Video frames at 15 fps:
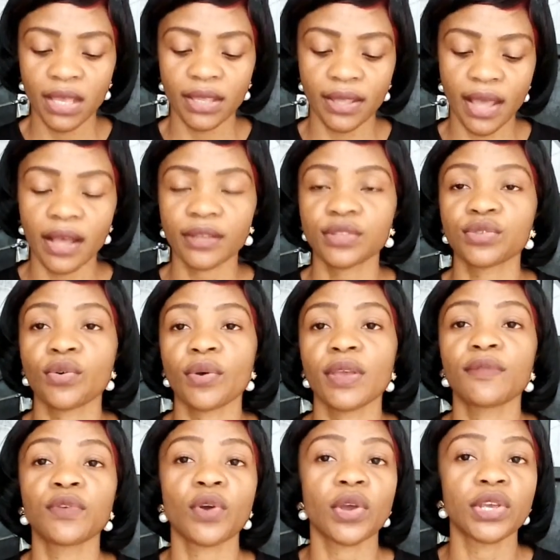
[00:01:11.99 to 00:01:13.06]
Yeah, so
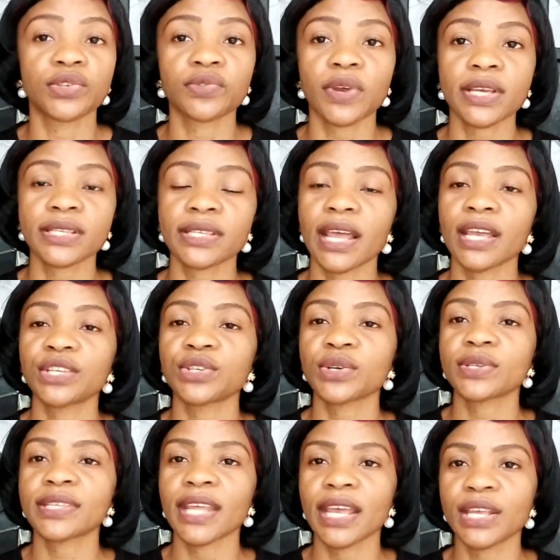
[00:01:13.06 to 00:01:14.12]
if you're interested,
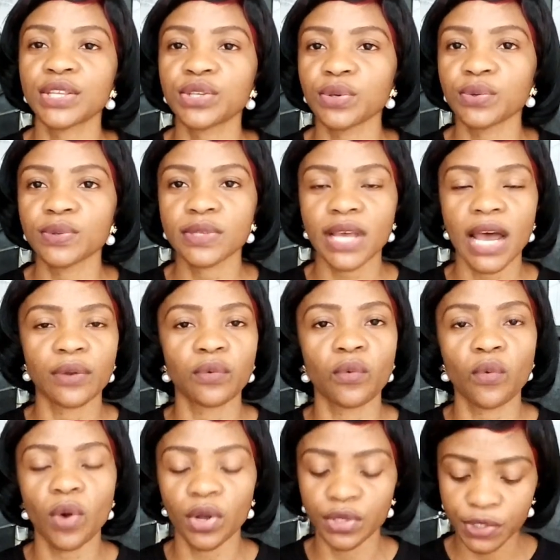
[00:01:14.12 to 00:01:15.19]
just stay tuned
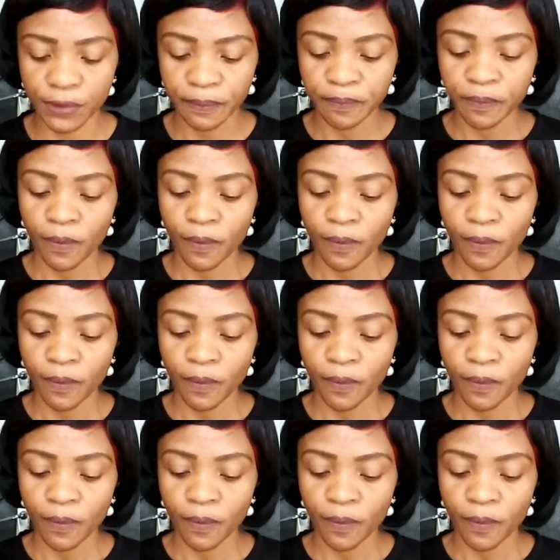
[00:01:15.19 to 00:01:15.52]
and watch.